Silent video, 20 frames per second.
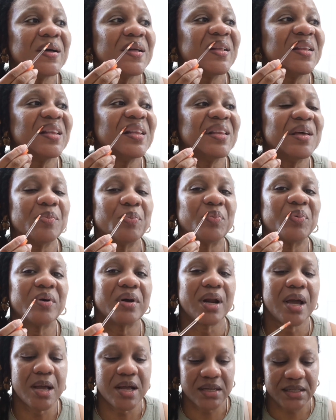lip
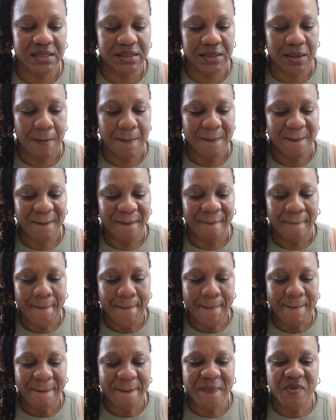products.
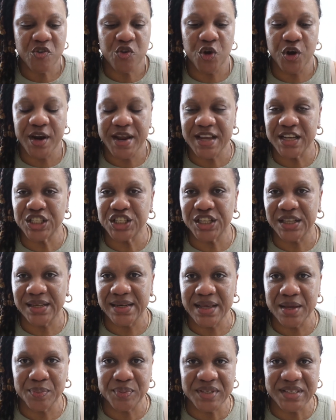If you're into
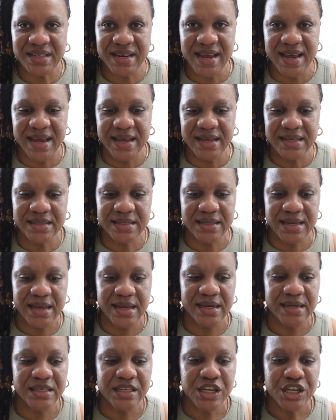lipsticks
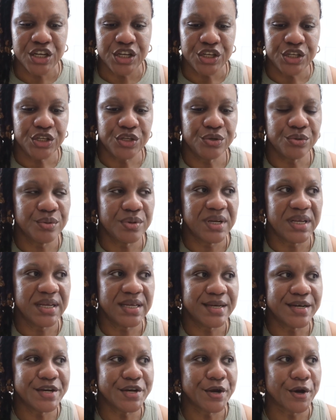and you
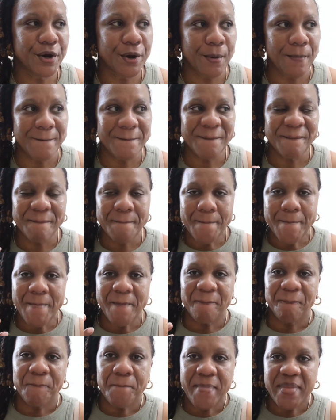need your
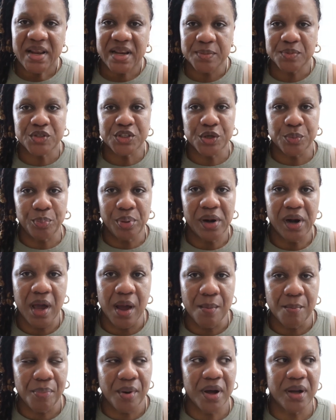lips to
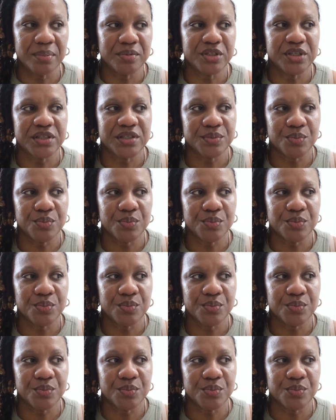plump up, just